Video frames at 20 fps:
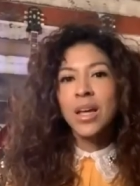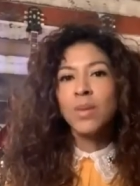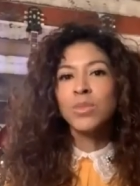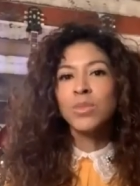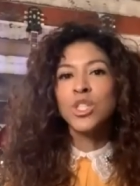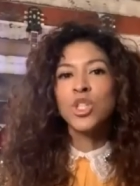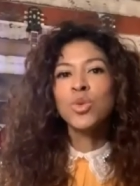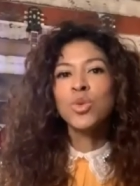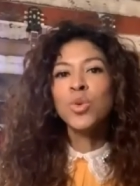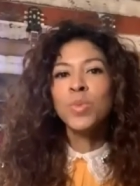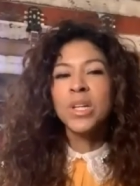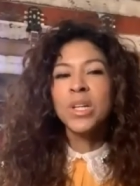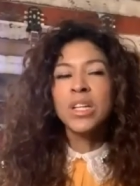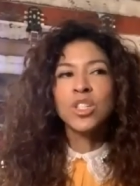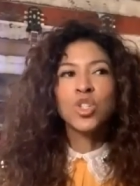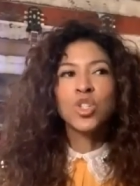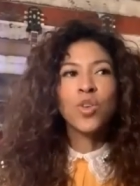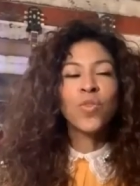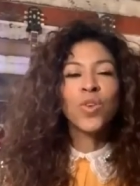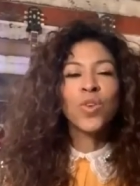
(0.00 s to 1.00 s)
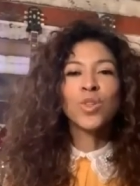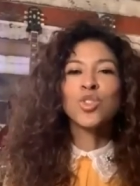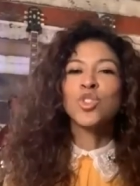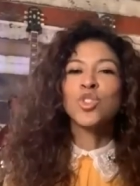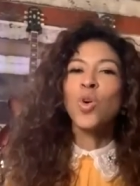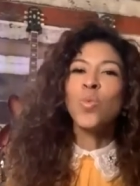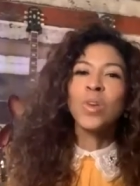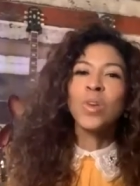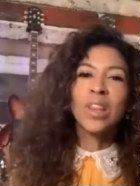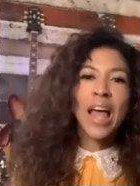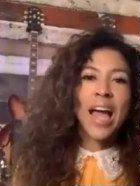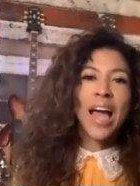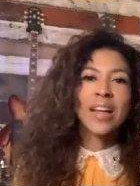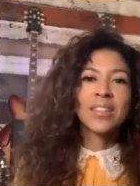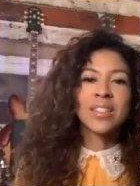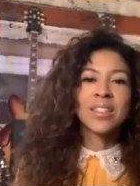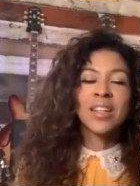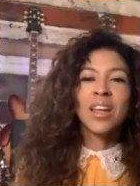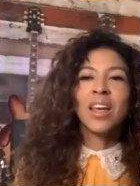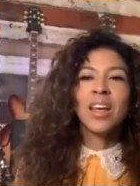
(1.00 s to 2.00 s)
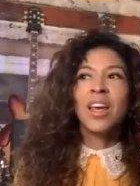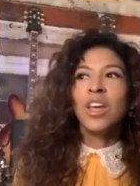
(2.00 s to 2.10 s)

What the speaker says: comes through because you feel so relaxed.